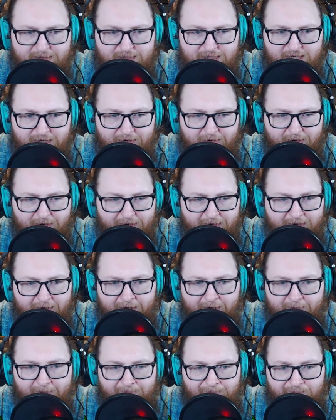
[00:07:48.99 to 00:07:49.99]
chilling.
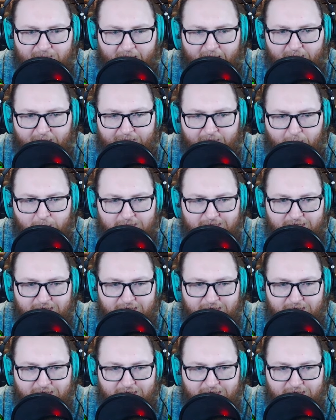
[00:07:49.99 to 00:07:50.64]
The OG